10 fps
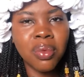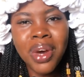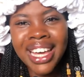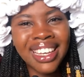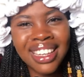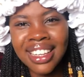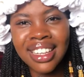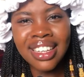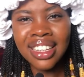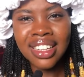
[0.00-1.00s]
Why?
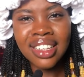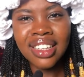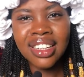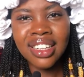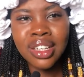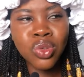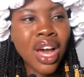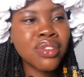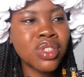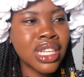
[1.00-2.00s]
You
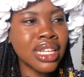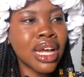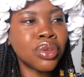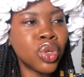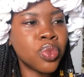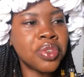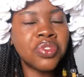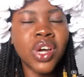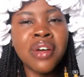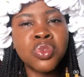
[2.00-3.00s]
have to take down your weave,
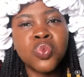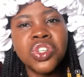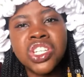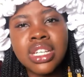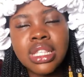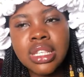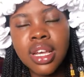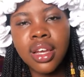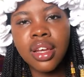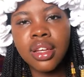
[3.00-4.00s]
you have to wash it.
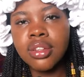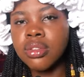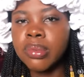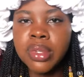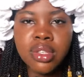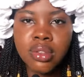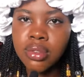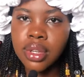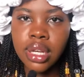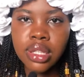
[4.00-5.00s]
No, please don't
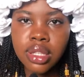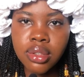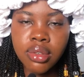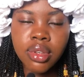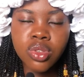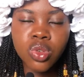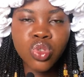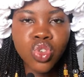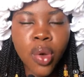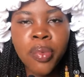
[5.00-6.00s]
do that. So
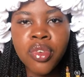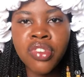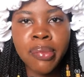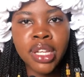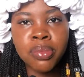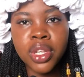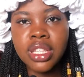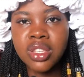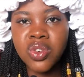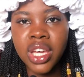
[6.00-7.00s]
stop over
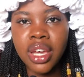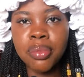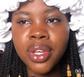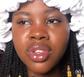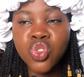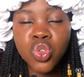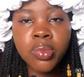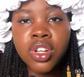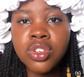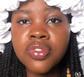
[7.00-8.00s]
manipulating your hair because too
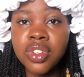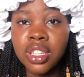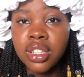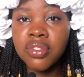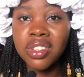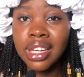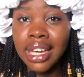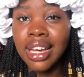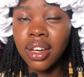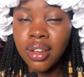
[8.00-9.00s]
much of fondling of the
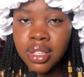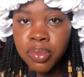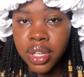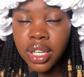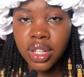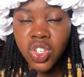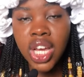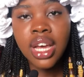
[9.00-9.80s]
hair can cause breakage.